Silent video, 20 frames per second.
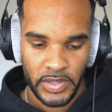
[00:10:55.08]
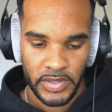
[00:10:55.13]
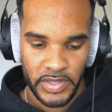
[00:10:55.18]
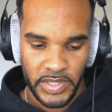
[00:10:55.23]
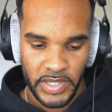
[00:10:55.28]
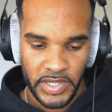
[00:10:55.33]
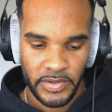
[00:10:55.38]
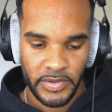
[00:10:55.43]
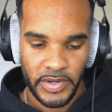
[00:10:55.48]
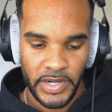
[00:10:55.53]

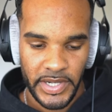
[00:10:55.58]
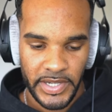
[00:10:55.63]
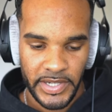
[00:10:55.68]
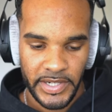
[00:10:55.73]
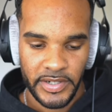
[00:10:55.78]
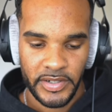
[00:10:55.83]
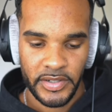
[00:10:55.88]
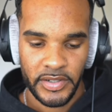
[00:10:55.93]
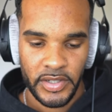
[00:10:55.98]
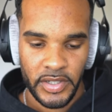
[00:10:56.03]
Kick right
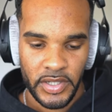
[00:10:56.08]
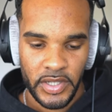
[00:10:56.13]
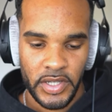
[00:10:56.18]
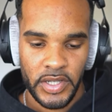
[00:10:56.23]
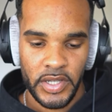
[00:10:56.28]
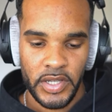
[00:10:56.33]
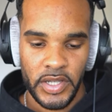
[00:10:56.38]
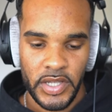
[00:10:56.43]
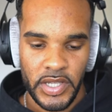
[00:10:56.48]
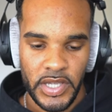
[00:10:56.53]
here.
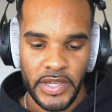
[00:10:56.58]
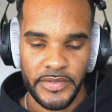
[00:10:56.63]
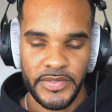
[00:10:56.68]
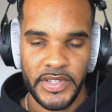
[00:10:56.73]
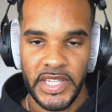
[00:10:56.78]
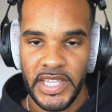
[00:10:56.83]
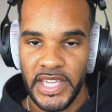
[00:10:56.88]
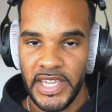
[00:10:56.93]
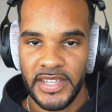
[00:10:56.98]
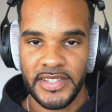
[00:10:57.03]
If
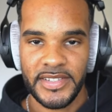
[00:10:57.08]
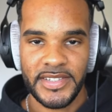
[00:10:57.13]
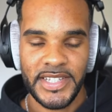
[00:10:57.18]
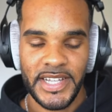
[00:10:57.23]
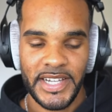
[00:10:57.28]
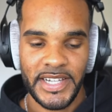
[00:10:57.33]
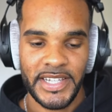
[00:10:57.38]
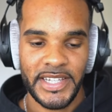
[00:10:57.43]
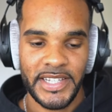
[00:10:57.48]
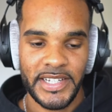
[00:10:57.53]
the kick is
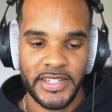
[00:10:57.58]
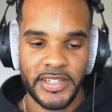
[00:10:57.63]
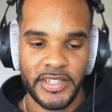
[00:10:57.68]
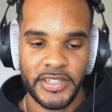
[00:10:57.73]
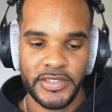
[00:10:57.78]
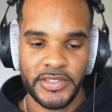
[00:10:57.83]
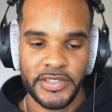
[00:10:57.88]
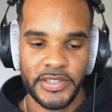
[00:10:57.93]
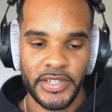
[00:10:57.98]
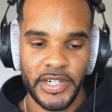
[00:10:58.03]
not hitting
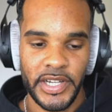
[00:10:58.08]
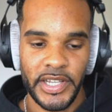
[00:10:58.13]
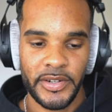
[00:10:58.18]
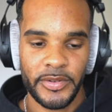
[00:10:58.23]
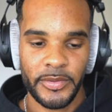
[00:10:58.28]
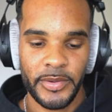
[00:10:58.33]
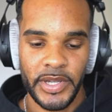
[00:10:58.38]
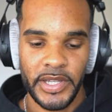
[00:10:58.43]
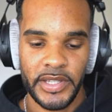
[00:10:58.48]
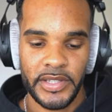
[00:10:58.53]
onto your
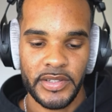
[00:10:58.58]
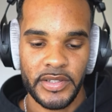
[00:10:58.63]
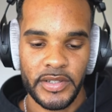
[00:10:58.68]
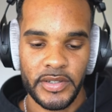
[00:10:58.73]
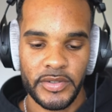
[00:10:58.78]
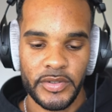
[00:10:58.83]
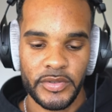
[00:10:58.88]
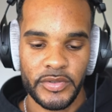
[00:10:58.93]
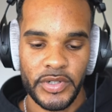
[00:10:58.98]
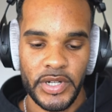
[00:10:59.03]
808,
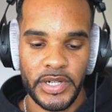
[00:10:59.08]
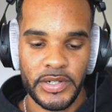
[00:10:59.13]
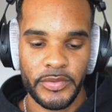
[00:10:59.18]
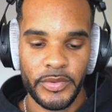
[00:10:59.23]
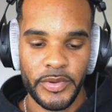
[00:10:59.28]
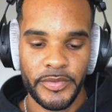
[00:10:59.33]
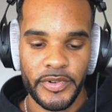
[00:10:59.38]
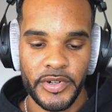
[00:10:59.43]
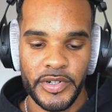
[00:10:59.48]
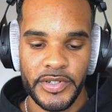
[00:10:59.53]
try to
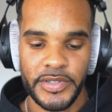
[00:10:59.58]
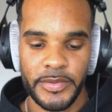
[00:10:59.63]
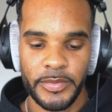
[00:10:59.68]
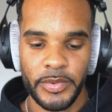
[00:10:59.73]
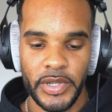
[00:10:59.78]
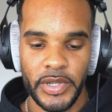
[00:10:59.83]
reverse the